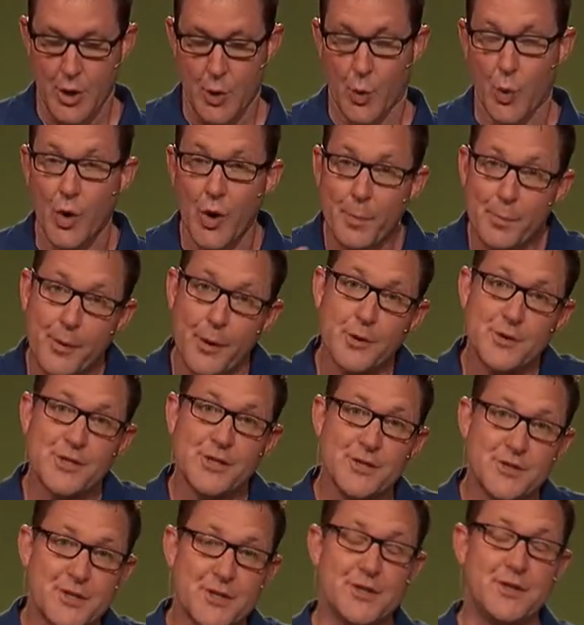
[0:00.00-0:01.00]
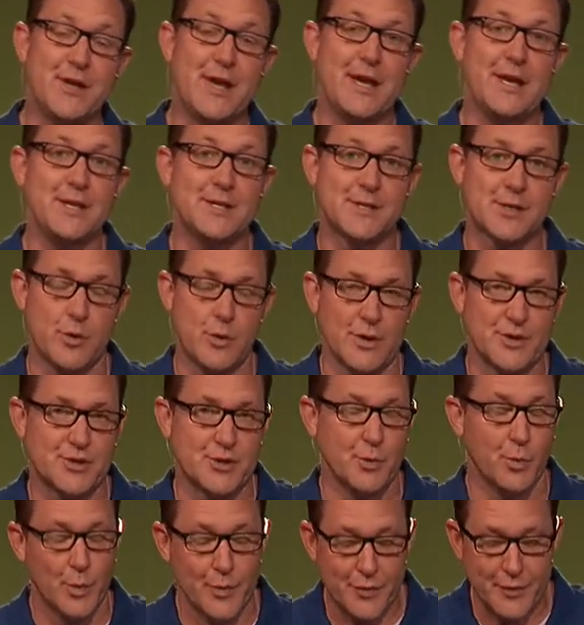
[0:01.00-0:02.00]
We're approaching today's
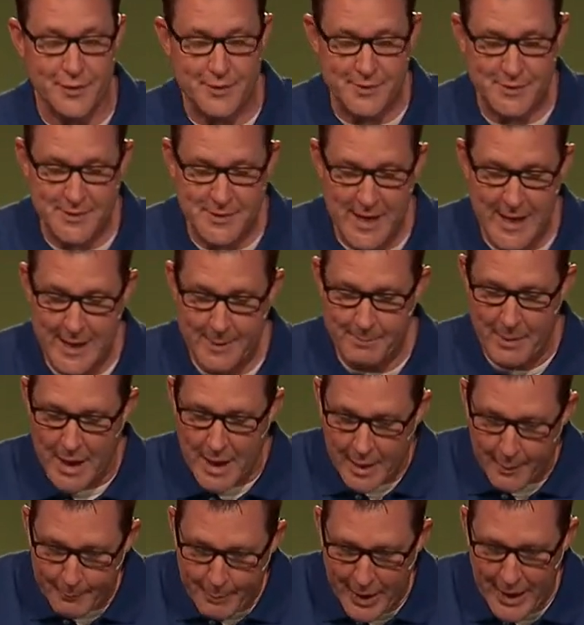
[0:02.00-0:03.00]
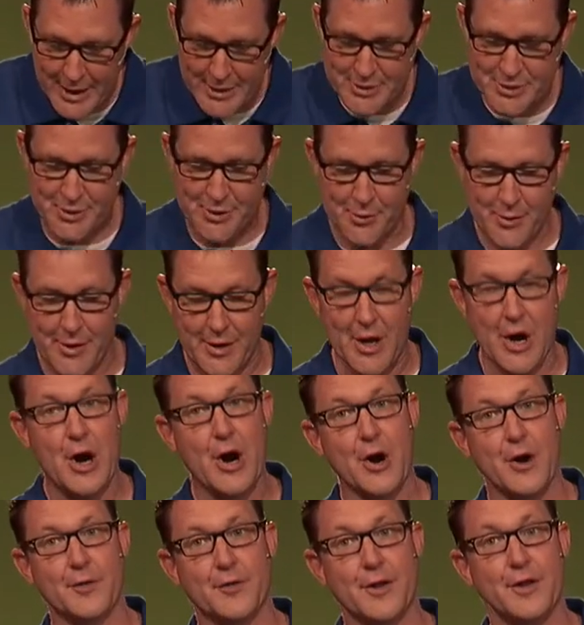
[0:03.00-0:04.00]
question with the same posture in
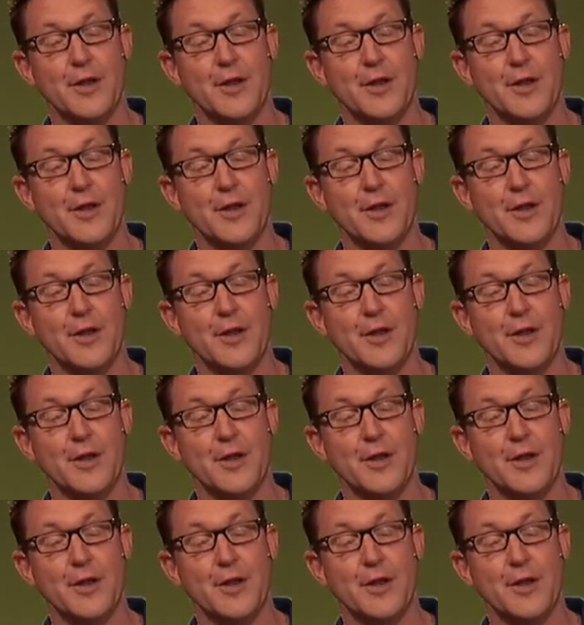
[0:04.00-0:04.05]
heart.